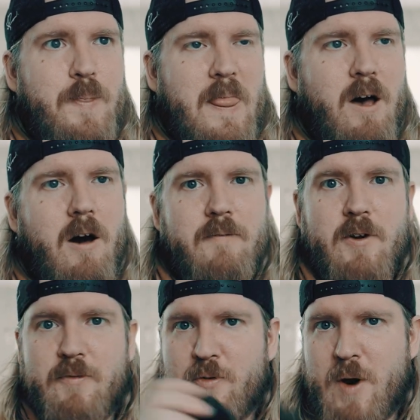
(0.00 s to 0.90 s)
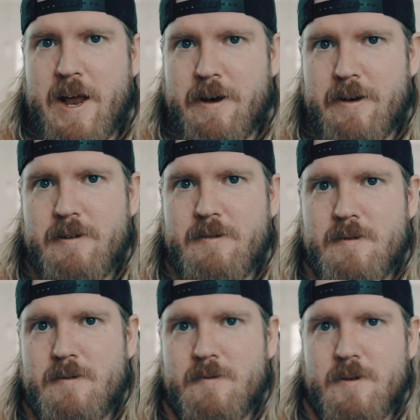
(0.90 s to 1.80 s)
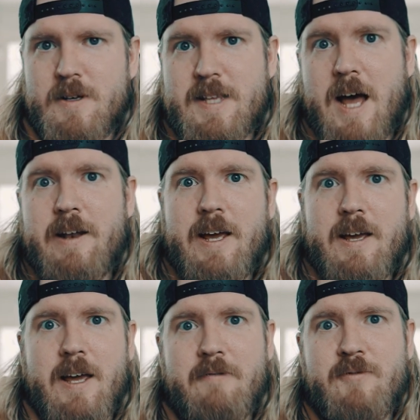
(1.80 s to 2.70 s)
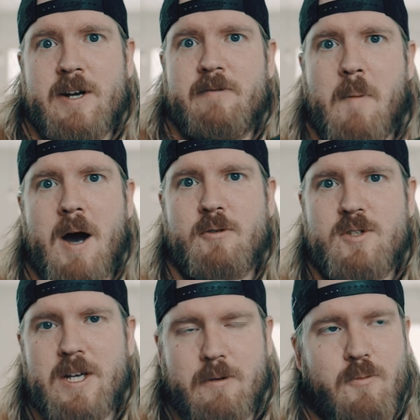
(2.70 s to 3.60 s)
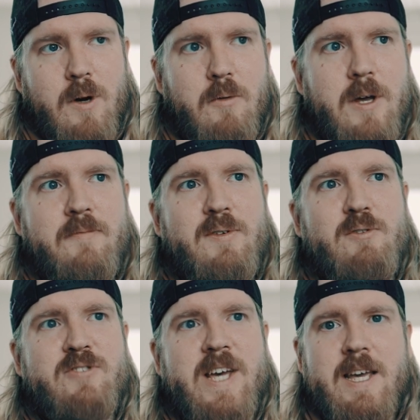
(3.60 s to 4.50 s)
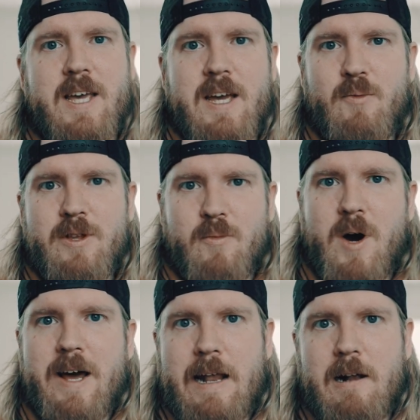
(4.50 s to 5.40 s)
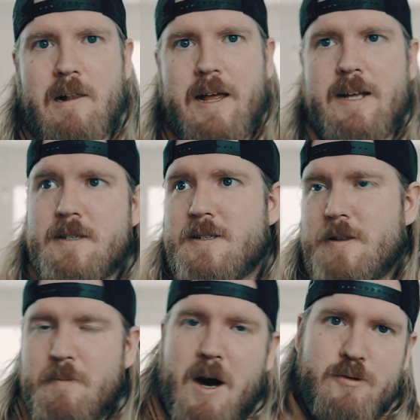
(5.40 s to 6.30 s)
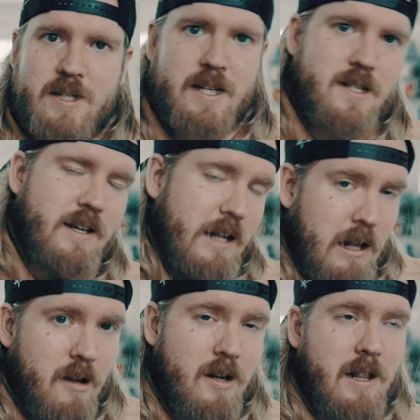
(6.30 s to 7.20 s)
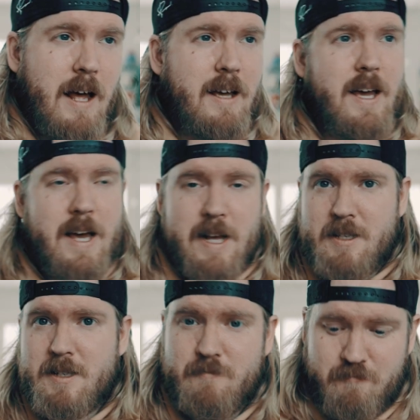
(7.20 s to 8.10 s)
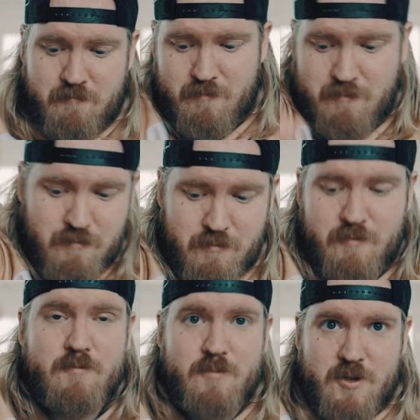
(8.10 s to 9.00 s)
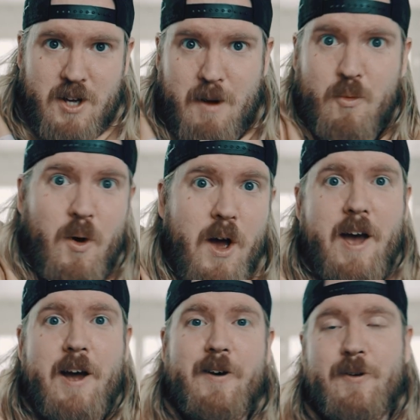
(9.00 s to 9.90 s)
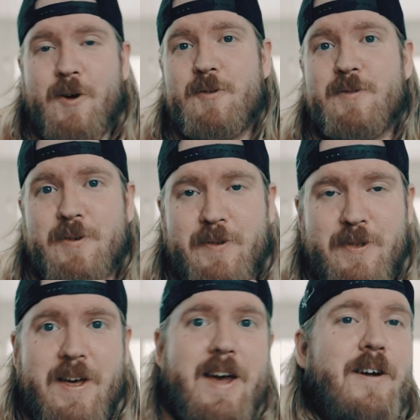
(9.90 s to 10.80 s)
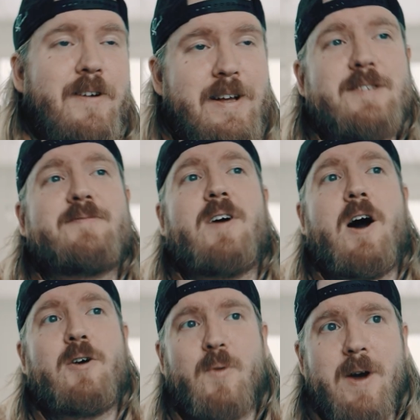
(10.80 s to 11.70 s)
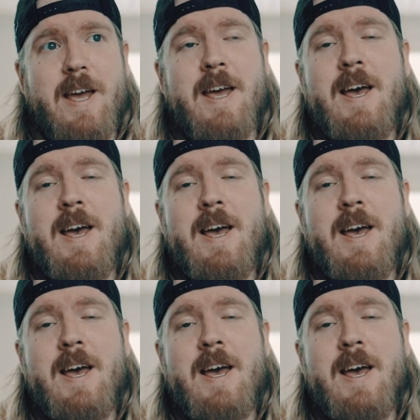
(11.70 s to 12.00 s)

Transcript: of your friend standing in front of a mountain. Well, if you take it with a wide angle lens, the mountain is gonna look like it's somewhere over there, it's far away.